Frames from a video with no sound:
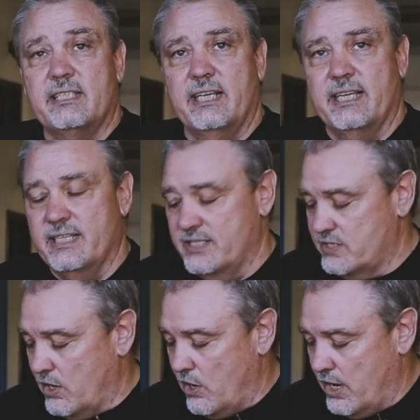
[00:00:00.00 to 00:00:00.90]
is
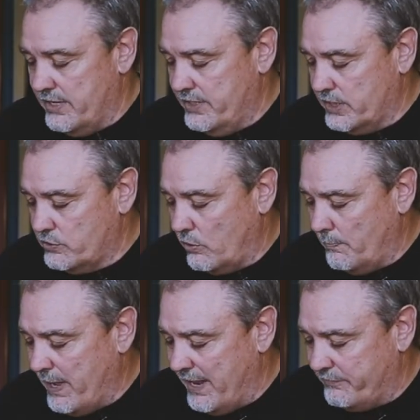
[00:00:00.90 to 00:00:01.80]
on the control
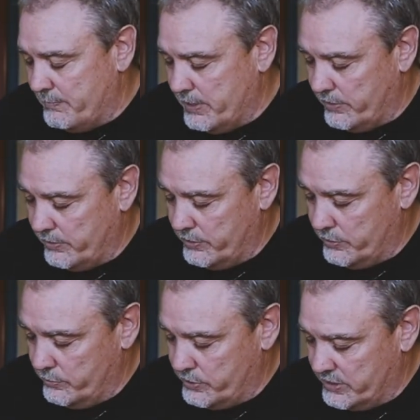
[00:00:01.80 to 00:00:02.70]
pad from here,
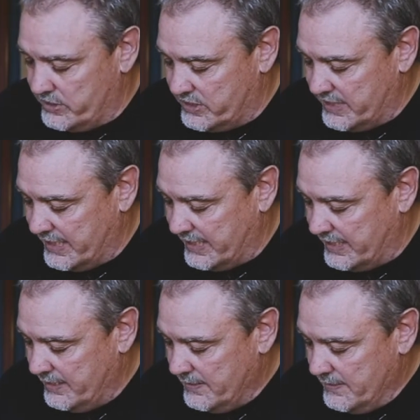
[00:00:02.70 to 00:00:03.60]
you should
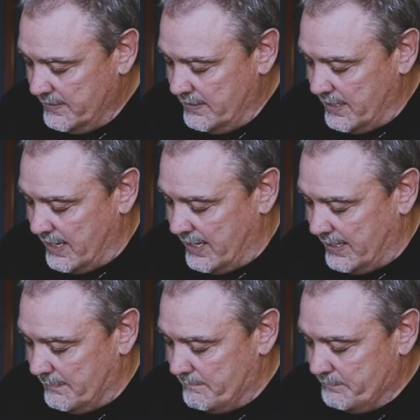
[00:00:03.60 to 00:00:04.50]
see
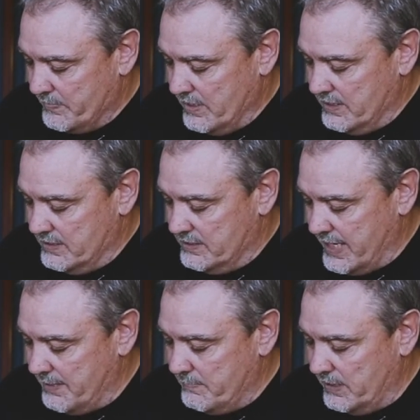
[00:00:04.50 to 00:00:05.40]
10
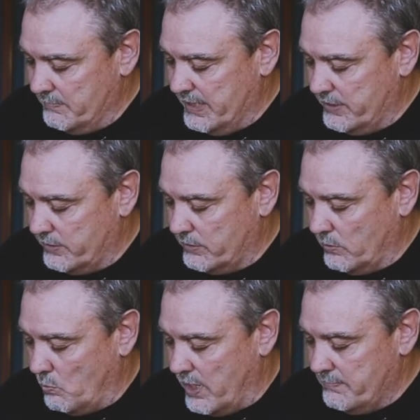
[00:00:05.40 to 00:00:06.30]
millimeter,
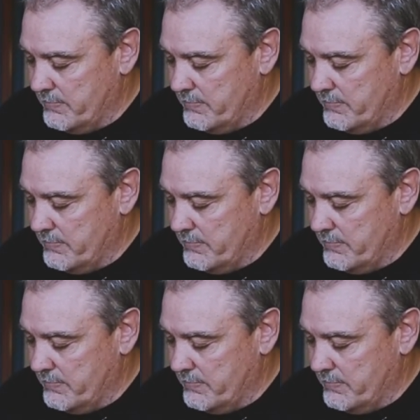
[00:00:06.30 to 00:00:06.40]
1